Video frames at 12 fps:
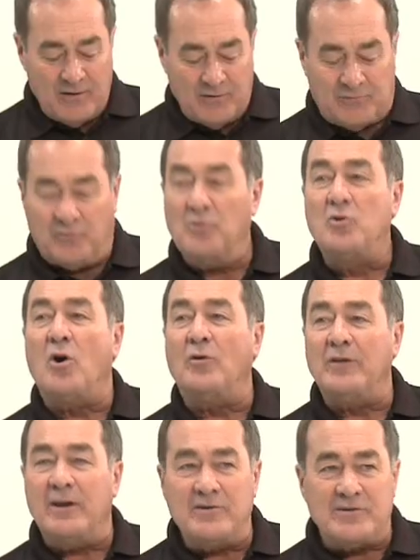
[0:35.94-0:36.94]
through
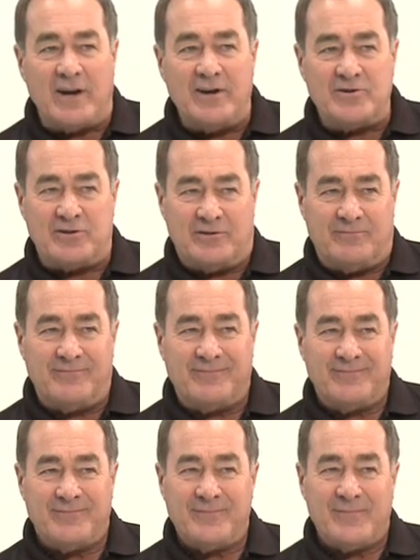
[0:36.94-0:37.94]
condensation.
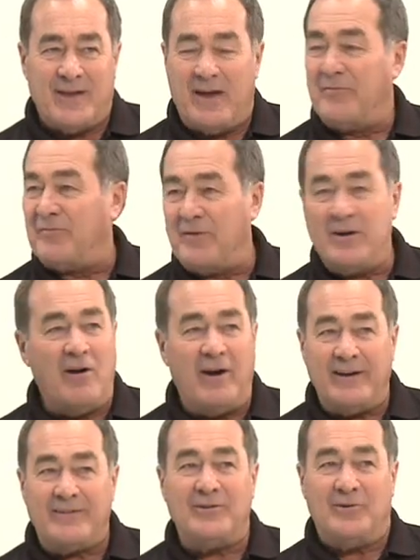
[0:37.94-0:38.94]
Every
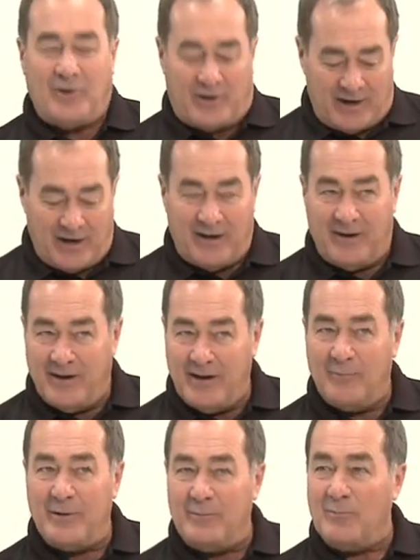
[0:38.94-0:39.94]
night you're going to get a
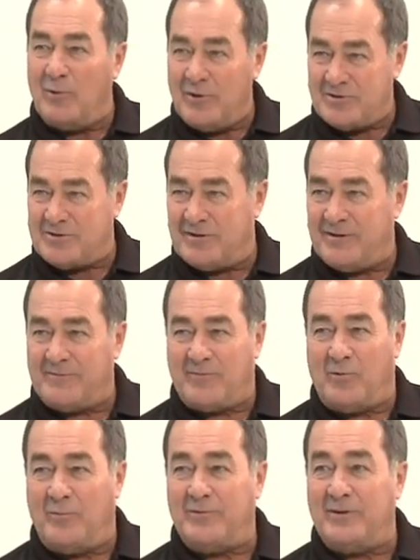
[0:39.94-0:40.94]
little bit of moisture that
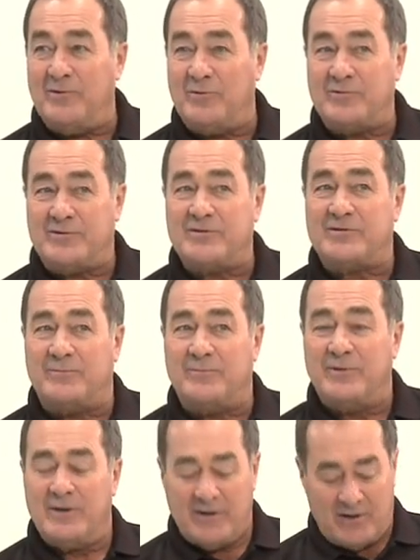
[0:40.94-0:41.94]
forms in your system.
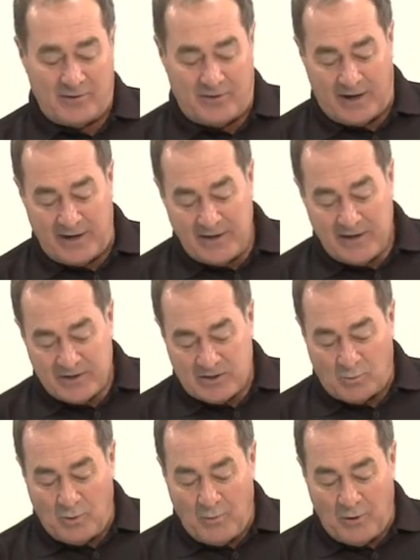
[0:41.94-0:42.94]
Okay,
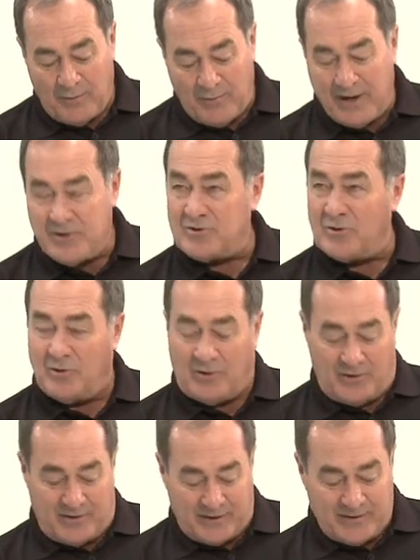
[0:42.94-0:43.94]
so we want to make
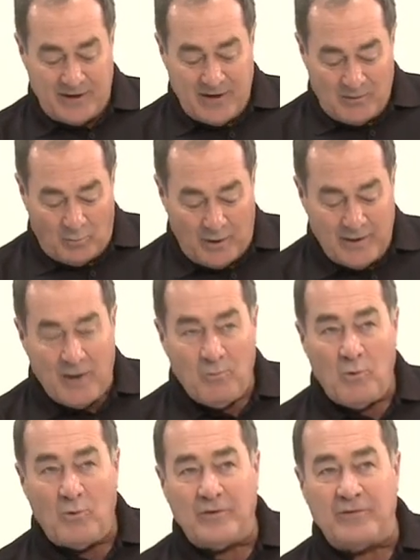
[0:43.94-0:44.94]
sure that when that
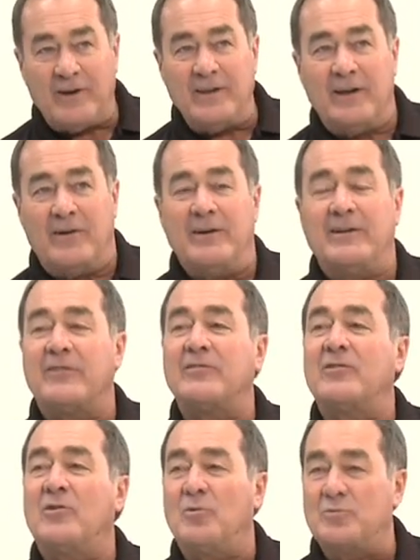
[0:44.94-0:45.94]
water's in there, it
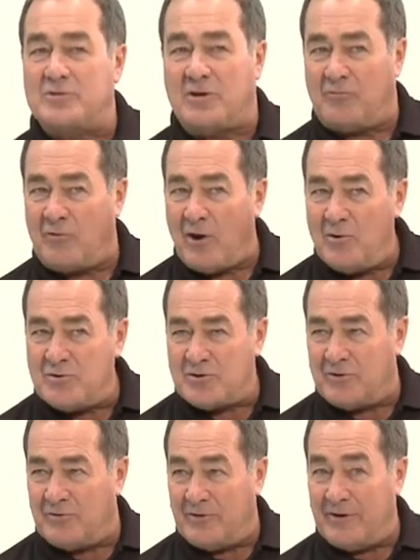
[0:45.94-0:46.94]
doesn't cause
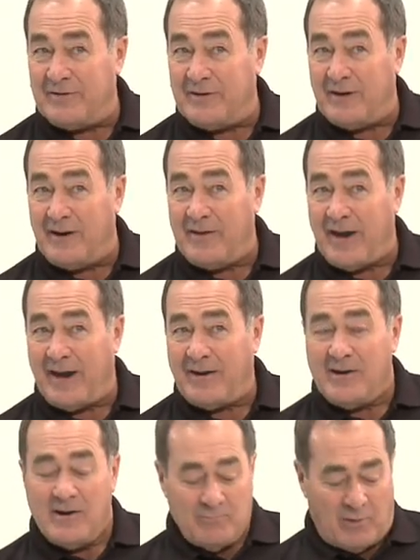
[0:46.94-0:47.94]
corrosion or anything like that.
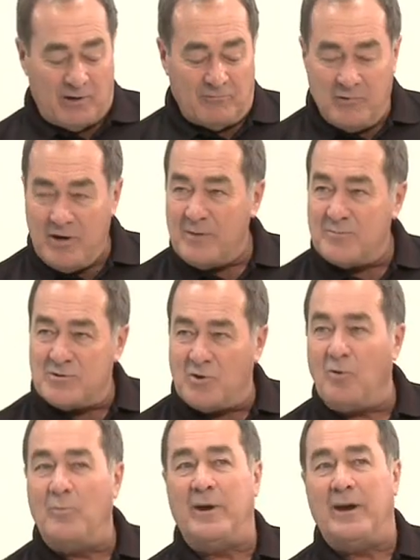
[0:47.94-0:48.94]
By
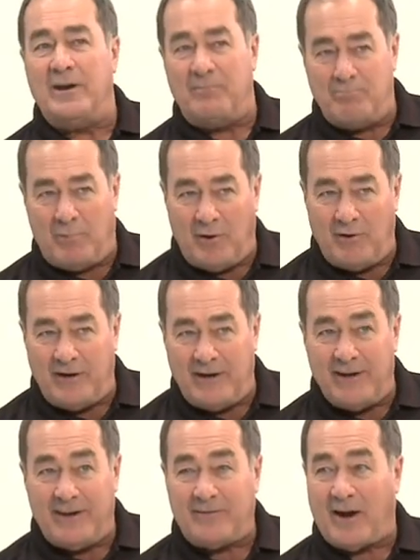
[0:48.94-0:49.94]
reabsorbing it and burning
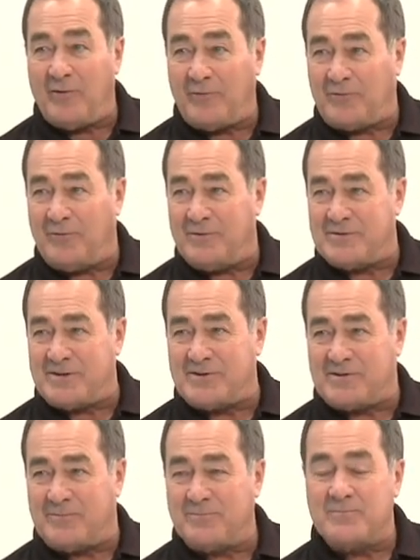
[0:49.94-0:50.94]
it out through the
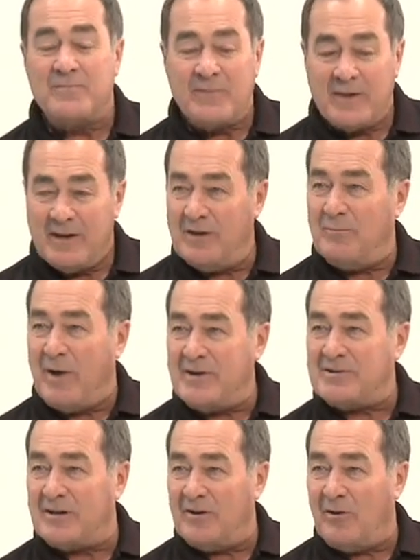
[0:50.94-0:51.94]
system, it
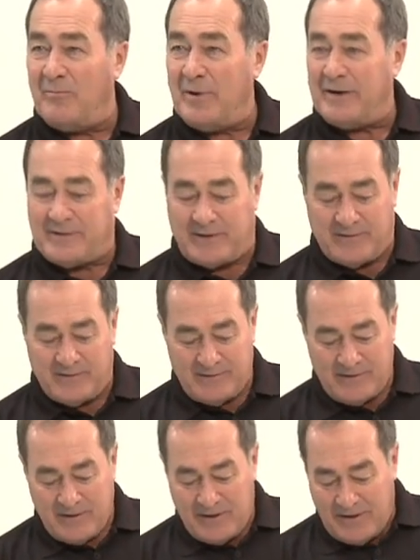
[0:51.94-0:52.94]
makes it a lot better.
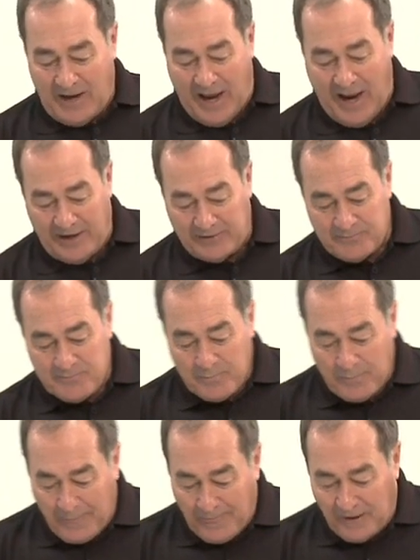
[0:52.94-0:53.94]
And
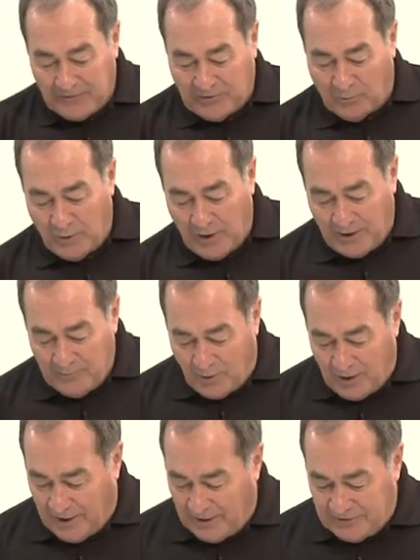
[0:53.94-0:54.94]
so what
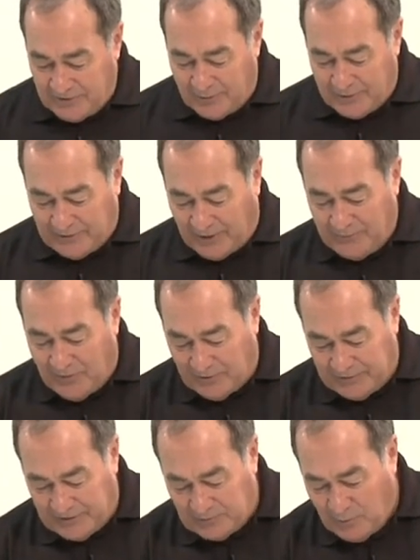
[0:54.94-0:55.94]
I'll do is I've got
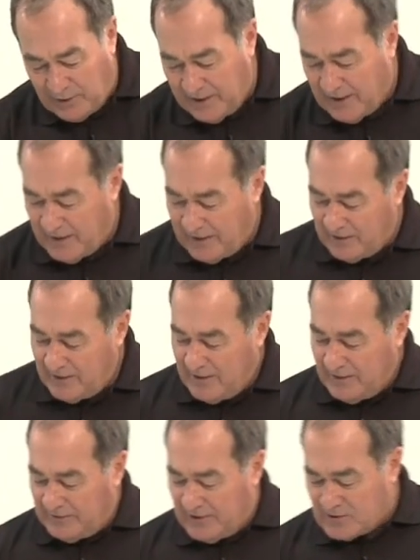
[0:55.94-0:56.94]
this one here.
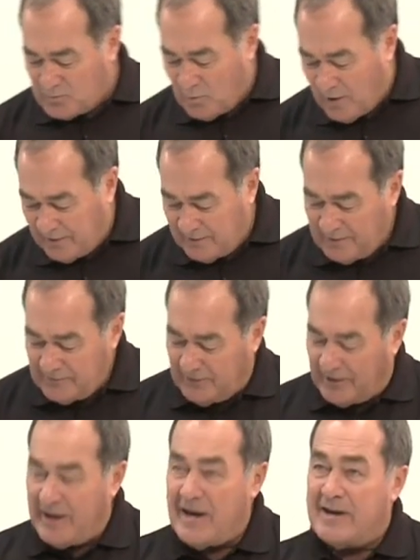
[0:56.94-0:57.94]
This one,
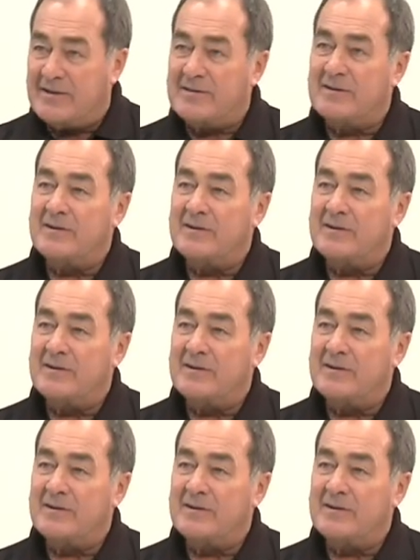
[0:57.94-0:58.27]
the heat,